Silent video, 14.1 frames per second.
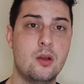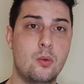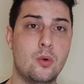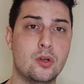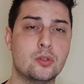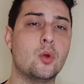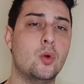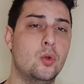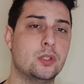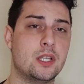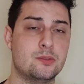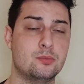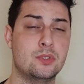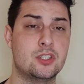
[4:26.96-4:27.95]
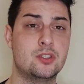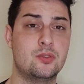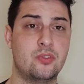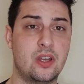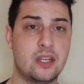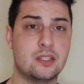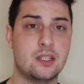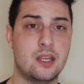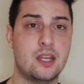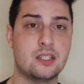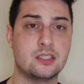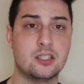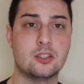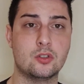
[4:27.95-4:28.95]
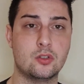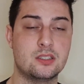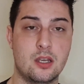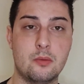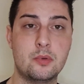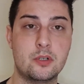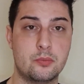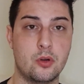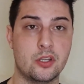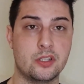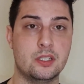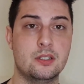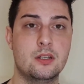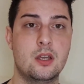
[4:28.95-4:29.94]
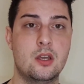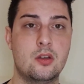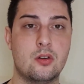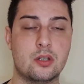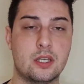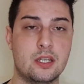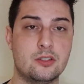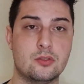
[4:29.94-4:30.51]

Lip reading: won't hold as much fat as the upper body, okay?